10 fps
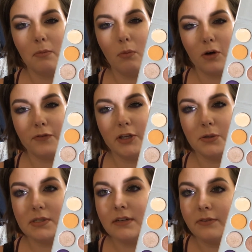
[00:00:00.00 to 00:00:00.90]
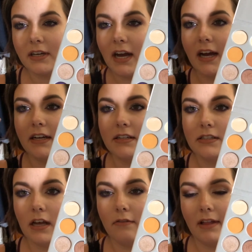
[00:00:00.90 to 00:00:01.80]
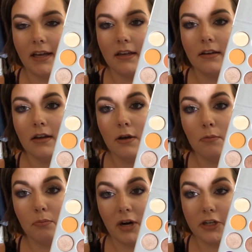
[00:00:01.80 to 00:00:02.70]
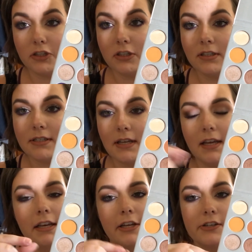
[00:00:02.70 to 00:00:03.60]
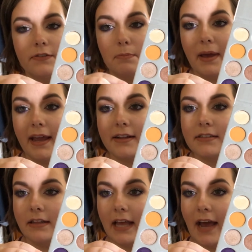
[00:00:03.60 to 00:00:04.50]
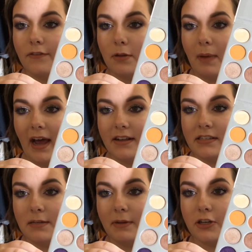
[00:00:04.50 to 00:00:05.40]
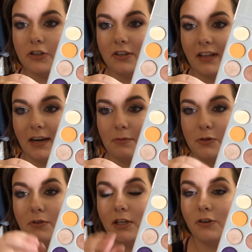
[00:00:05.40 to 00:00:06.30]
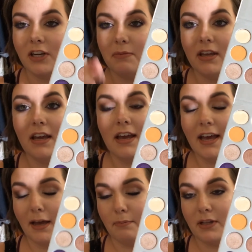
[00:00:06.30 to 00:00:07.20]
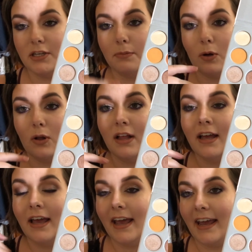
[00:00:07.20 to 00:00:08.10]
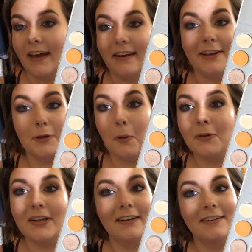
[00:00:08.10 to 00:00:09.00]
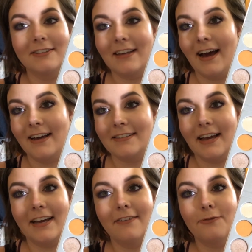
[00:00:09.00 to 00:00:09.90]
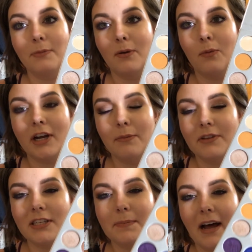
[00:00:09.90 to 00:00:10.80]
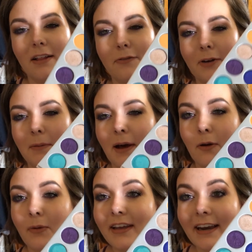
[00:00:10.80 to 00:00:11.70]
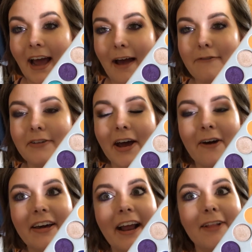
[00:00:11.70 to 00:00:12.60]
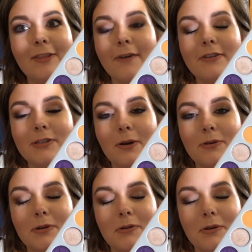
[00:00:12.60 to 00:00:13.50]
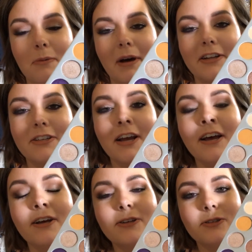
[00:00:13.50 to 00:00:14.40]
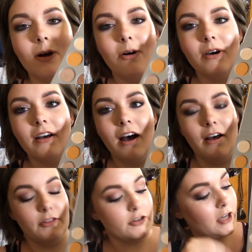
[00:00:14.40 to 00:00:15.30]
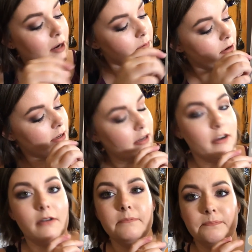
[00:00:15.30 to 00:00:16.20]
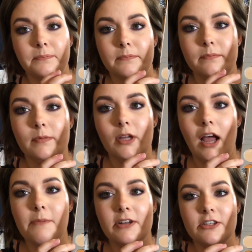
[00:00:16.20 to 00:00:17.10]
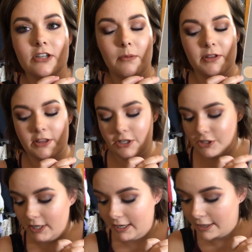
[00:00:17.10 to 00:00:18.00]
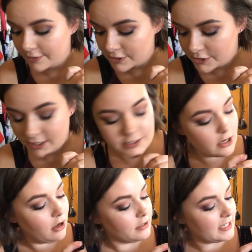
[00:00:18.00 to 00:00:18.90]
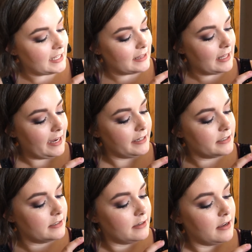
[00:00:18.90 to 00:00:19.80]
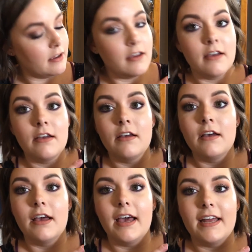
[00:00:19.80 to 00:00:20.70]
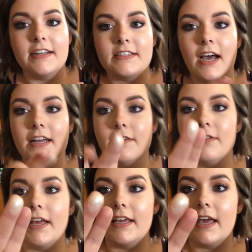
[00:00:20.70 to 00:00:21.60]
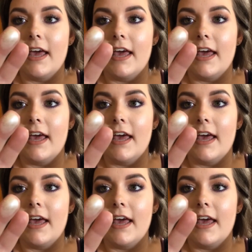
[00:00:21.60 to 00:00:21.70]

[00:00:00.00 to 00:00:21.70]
Morphe used different kinds of like pressures in each of the pans than they have in the past to make sure that it was really creamy and blendable, and it totally is, guys. I've been working with this palette for about a week and a half now, and I love it so much. So the top row here, I'm going to start with this shade, and this shade is called In Light. And it's kind of like